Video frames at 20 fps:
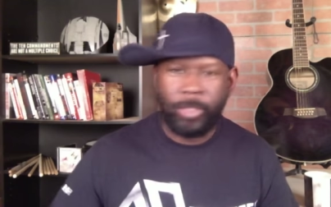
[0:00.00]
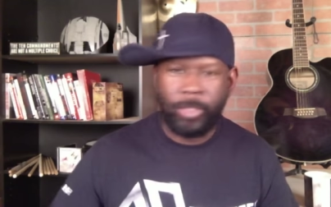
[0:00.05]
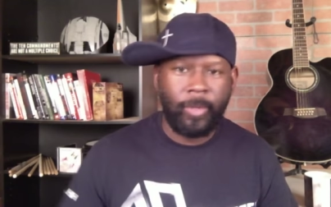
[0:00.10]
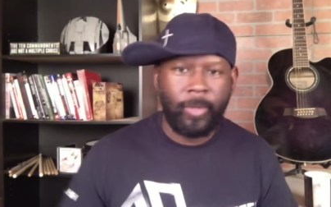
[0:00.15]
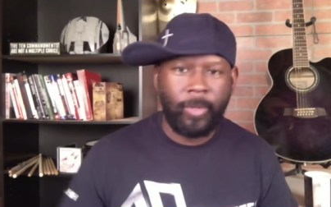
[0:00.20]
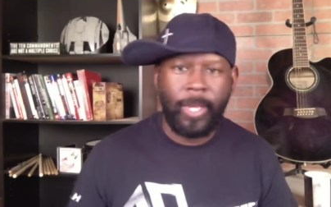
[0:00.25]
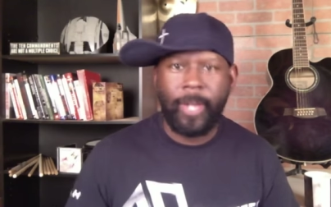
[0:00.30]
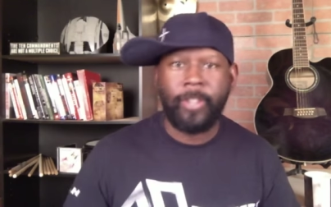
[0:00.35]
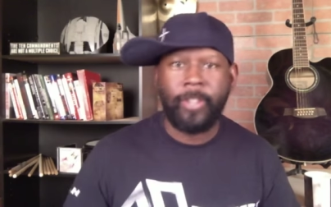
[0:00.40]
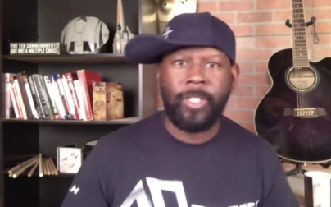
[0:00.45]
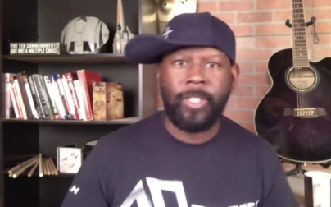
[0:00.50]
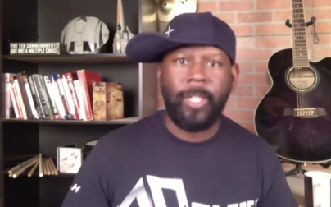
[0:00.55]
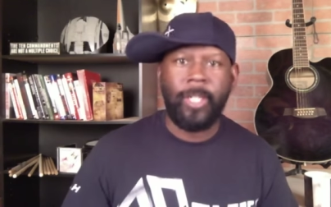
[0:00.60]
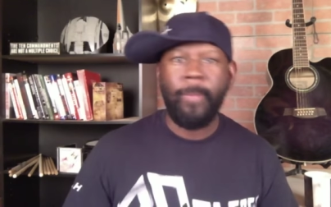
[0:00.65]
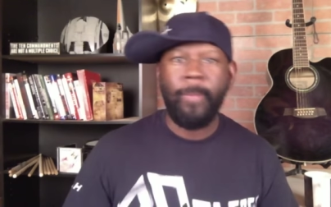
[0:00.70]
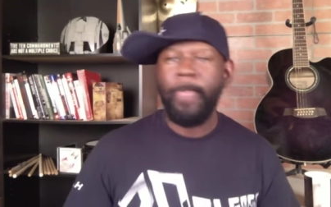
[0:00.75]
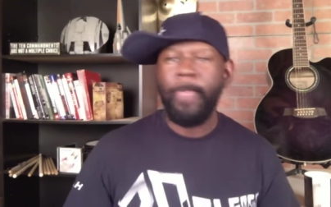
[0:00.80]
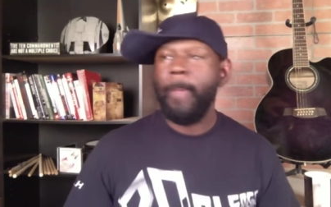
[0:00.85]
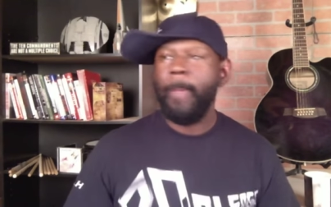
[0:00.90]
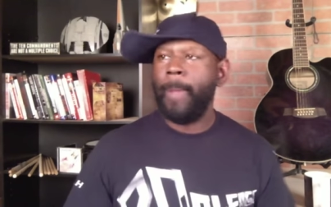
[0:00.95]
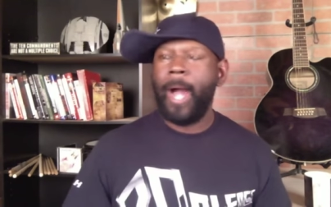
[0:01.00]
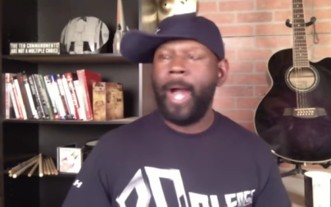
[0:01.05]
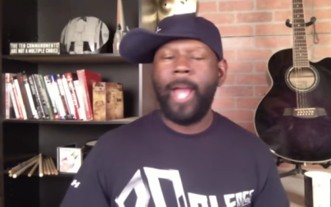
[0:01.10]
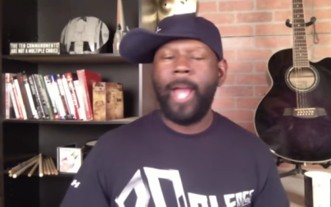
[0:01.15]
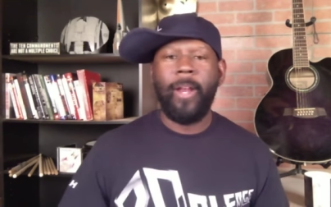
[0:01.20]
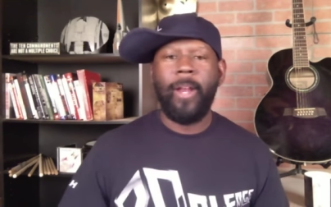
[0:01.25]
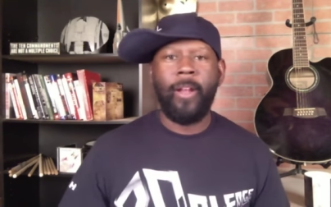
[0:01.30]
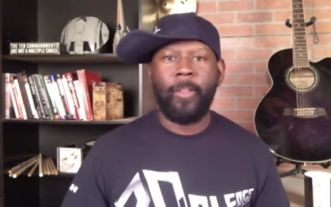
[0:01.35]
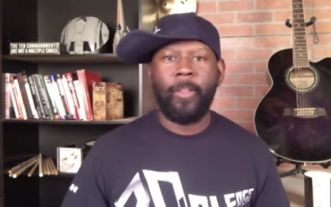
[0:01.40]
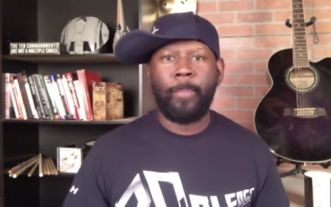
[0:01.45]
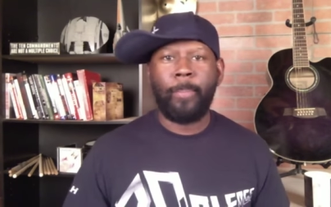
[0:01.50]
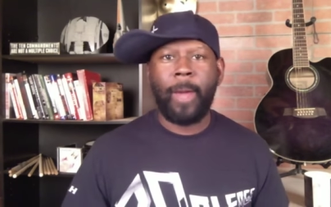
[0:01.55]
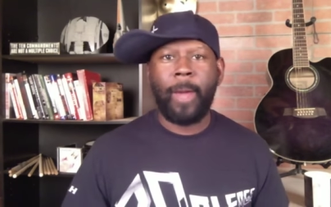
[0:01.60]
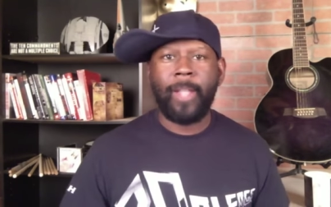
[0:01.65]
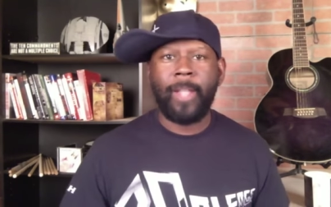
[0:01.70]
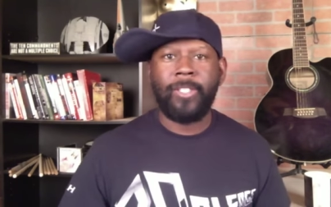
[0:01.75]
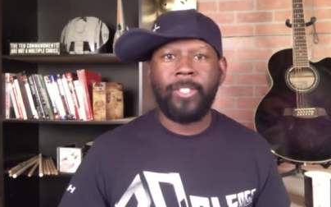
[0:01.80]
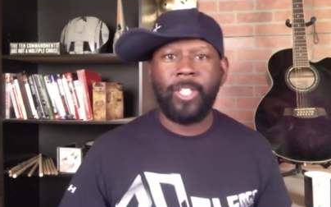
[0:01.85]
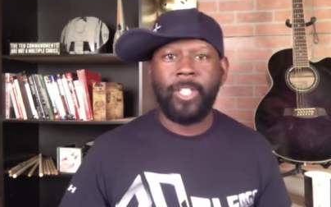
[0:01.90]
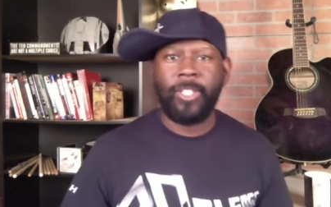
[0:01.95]
energy behind another
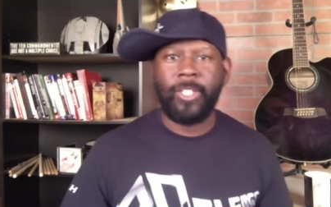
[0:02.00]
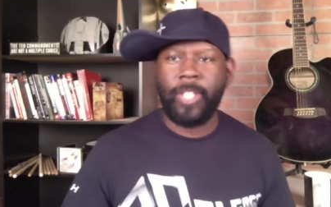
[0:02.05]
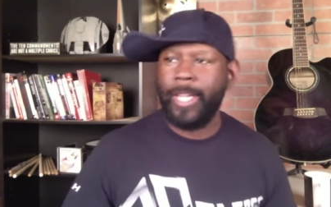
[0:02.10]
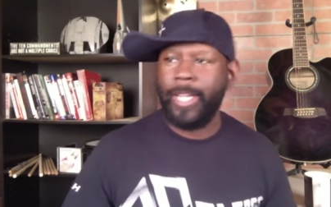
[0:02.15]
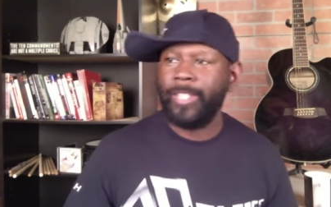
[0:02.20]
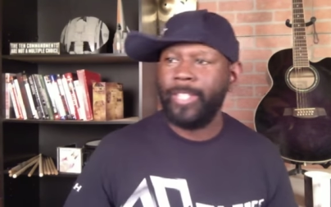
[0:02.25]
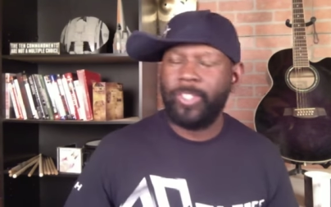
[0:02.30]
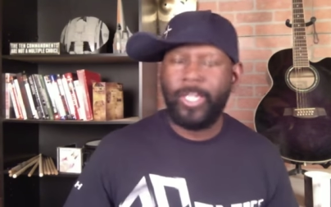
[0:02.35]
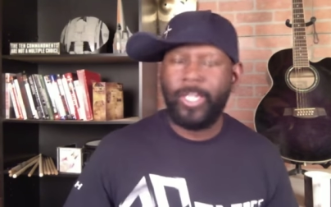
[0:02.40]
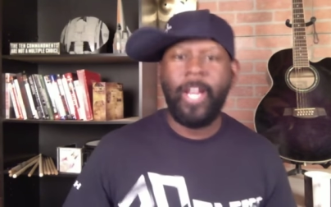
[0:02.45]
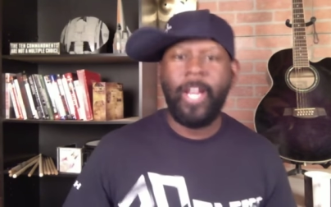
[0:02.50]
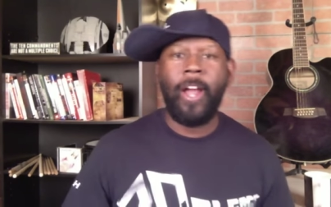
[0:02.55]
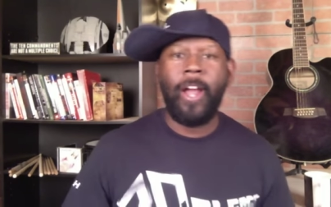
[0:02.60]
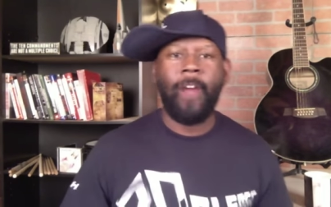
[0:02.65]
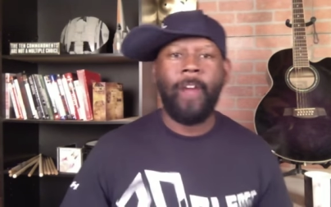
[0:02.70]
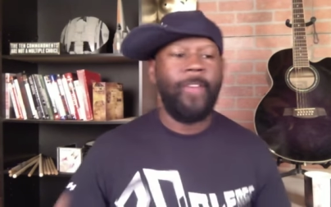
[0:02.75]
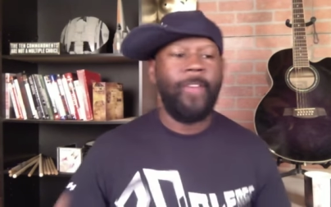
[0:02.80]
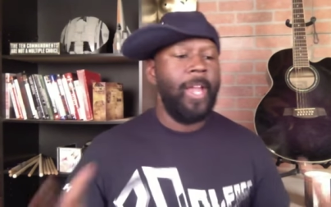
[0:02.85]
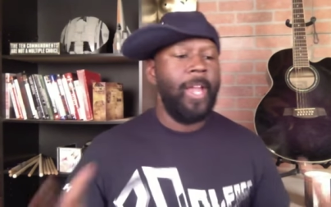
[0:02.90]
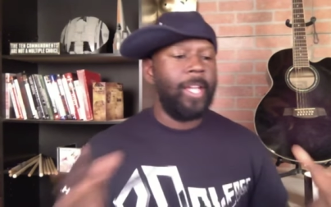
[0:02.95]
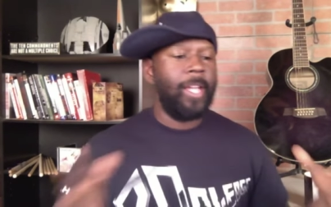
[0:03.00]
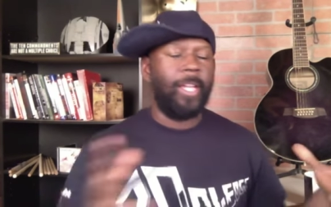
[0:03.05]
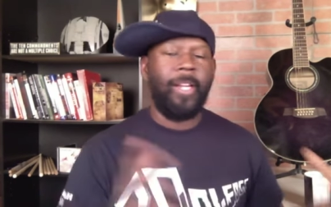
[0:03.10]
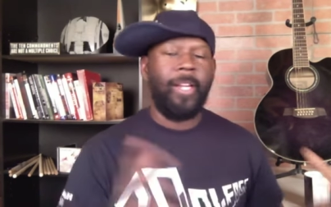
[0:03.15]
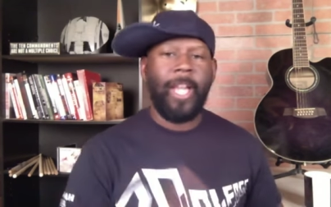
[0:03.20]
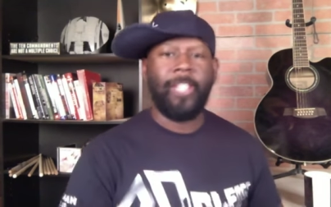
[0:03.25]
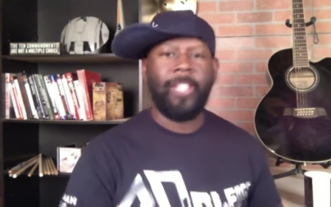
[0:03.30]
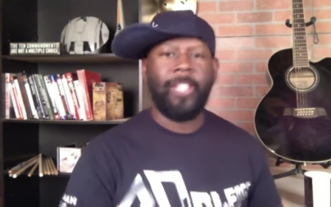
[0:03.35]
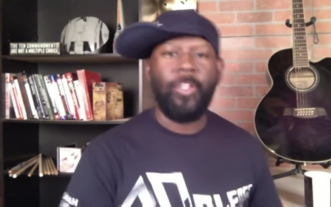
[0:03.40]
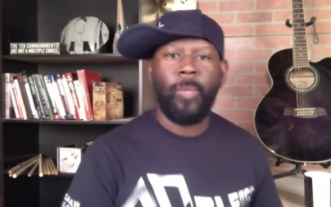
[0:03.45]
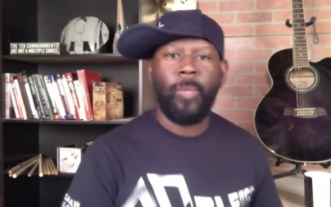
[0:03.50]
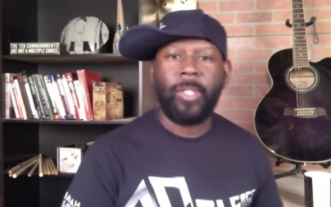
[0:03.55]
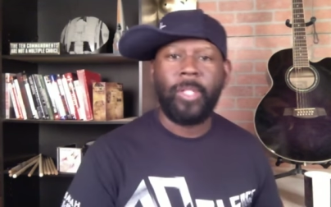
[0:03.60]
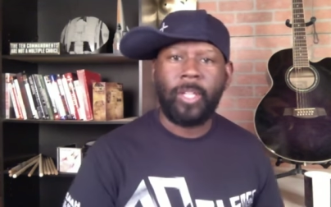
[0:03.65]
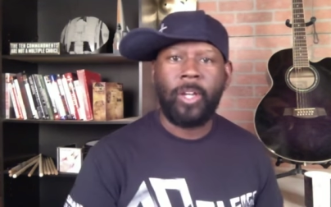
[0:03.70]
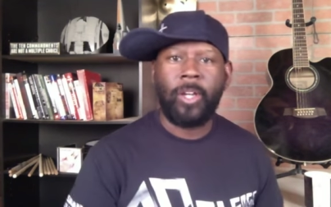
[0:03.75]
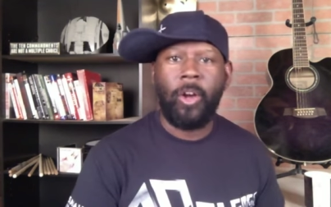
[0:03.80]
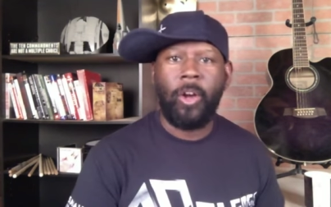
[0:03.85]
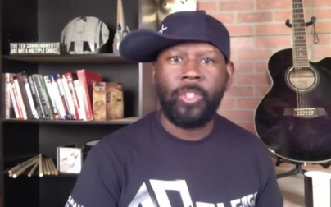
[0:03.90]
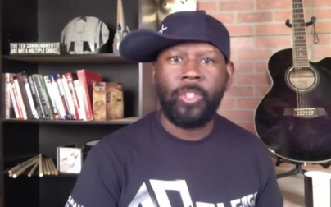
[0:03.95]
politician instead of connecting with the
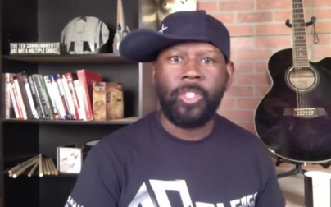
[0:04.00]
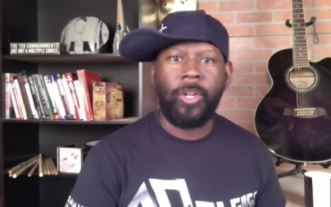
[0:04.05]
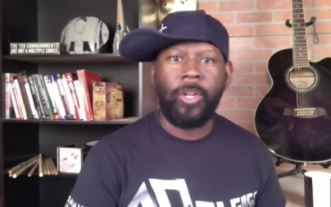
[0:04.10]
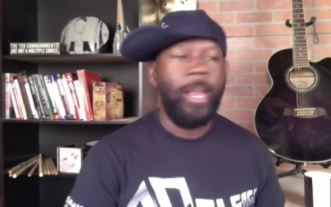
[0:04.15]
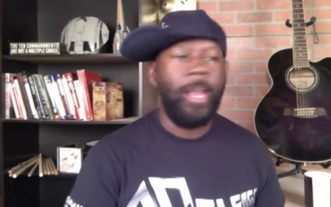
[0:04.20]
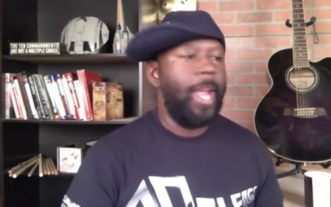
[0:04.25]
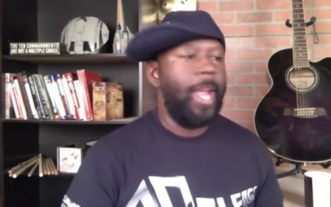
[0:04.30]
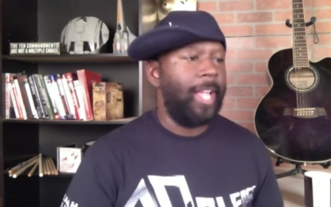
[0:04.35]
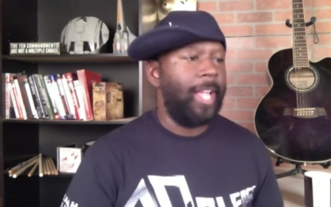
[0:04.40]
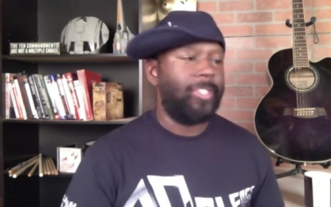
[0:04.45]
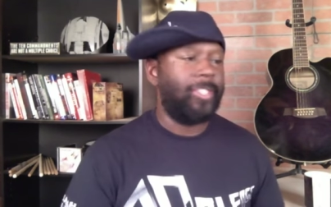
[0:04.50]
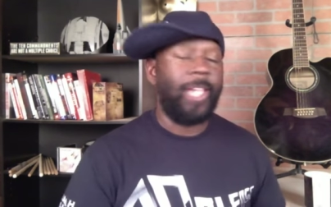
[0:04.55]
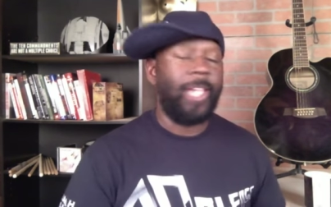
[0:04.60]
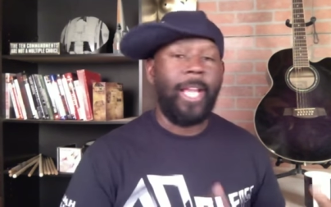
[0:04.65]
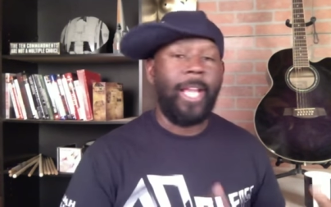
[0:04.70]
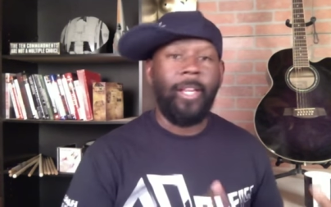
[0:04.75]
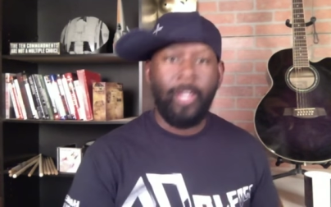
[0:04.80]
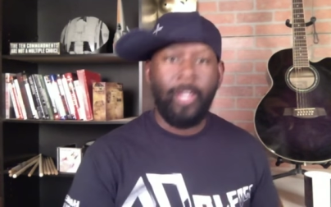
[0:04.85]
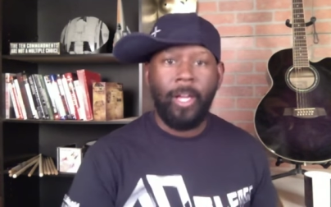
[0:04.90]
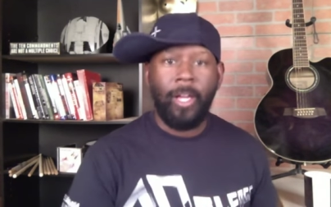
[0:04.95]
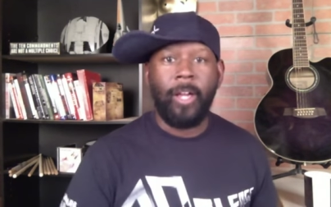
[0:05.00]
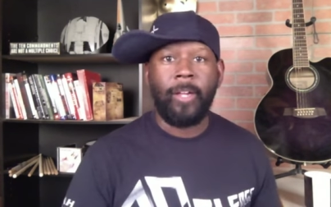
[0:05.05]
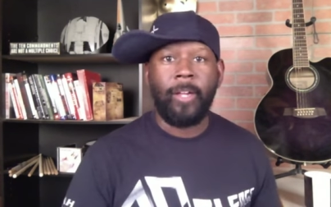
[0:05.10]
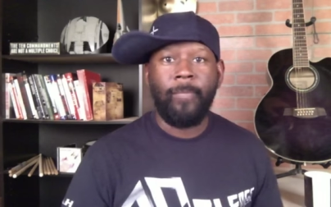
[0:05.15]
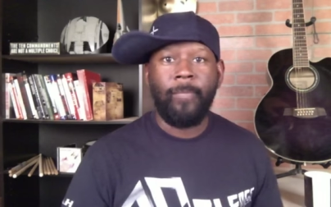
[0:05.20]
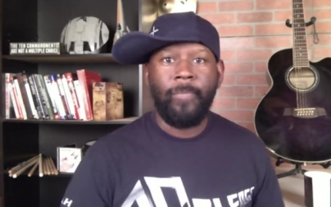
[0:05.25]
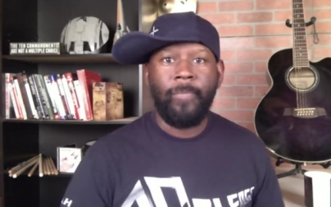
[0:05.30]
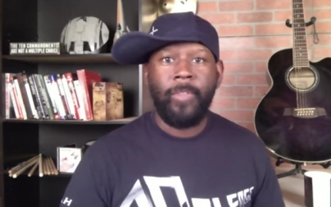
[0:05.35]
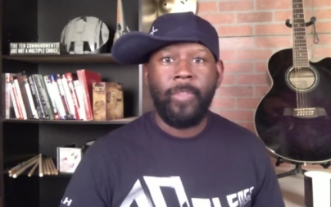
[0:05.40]
culture and saying, look,